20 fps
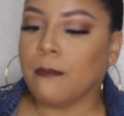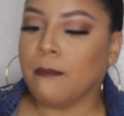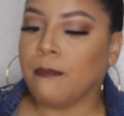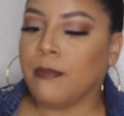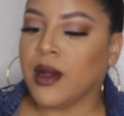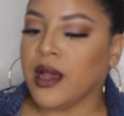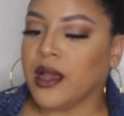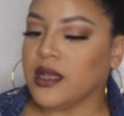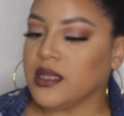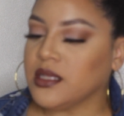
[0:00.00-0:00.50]

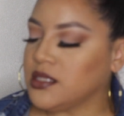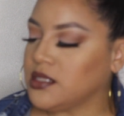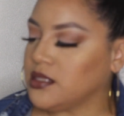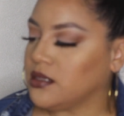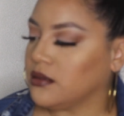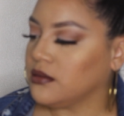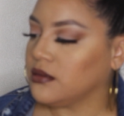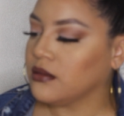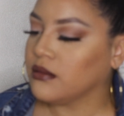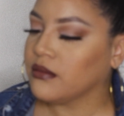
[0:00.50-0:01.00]
But
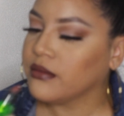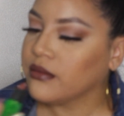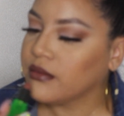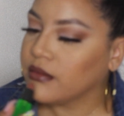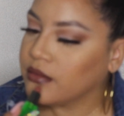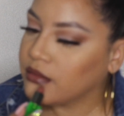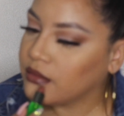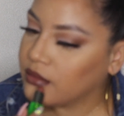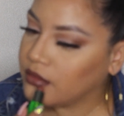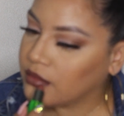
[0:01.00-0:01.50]

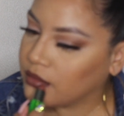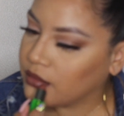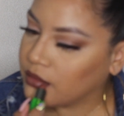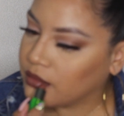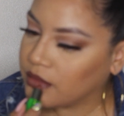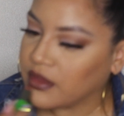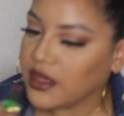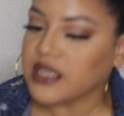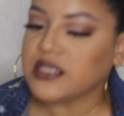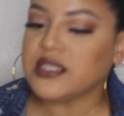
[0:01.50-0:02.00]

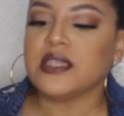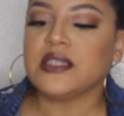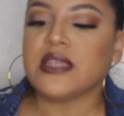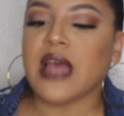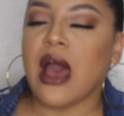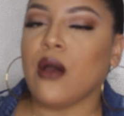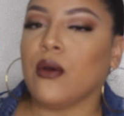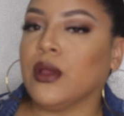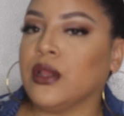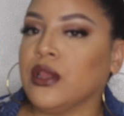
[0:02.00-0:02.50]
this is
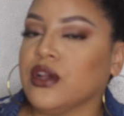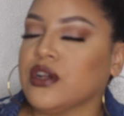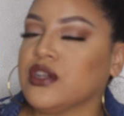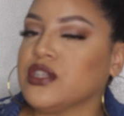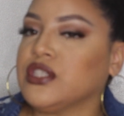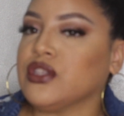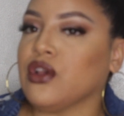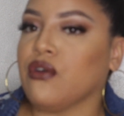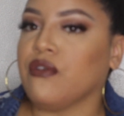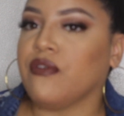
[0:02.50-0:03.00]
how it
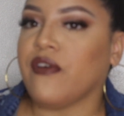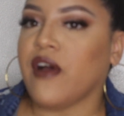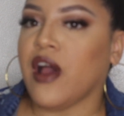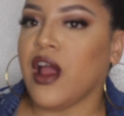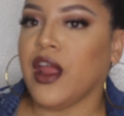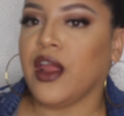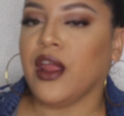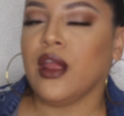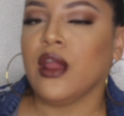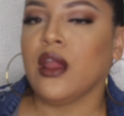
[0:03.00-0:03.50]
looks so
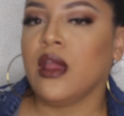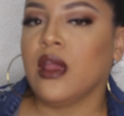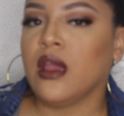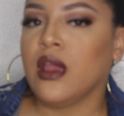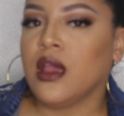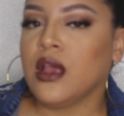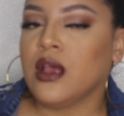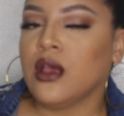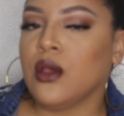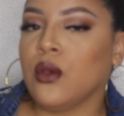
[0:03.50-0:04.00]
far
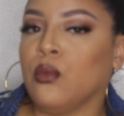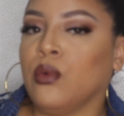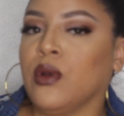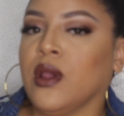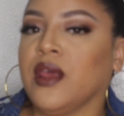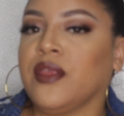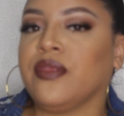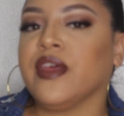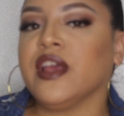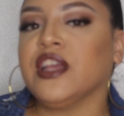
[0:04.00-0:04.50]

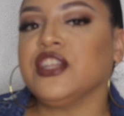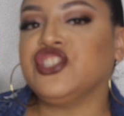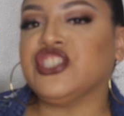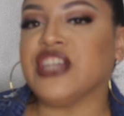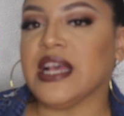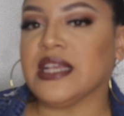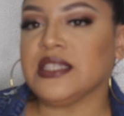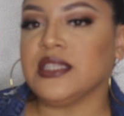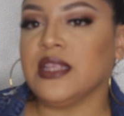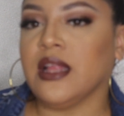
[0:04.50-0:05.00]
with
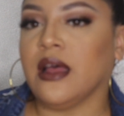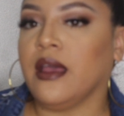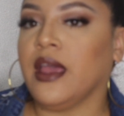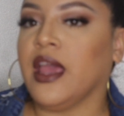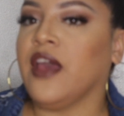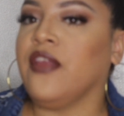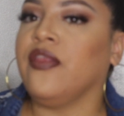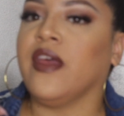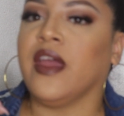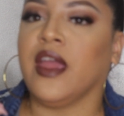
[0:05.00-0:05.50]
chestnut
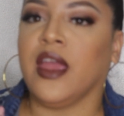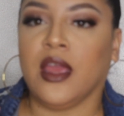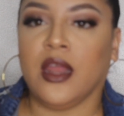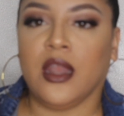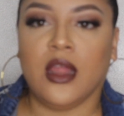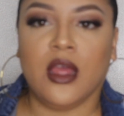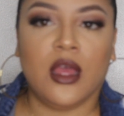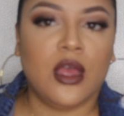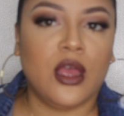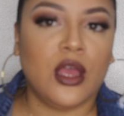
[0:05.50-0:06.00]
and
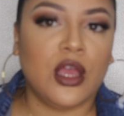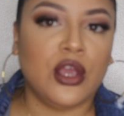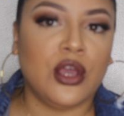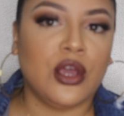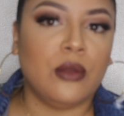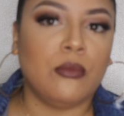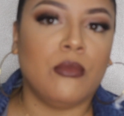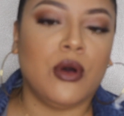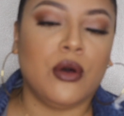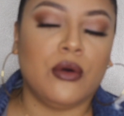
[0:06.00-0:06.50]
then
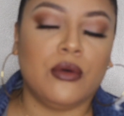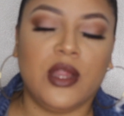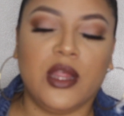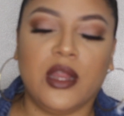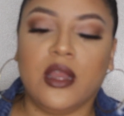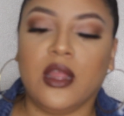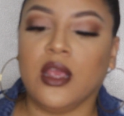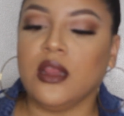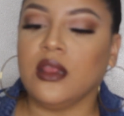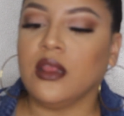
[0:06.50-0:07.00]
Good
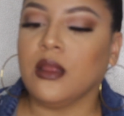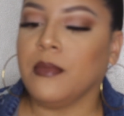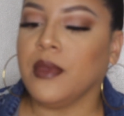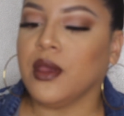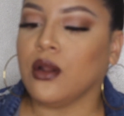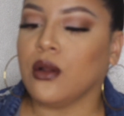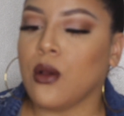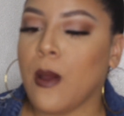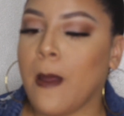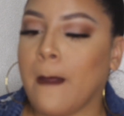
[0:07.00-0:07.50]
Moanin' in the
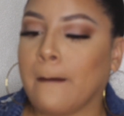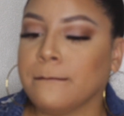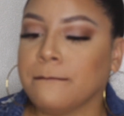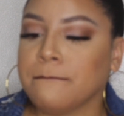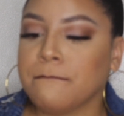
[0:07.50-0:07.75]
middle.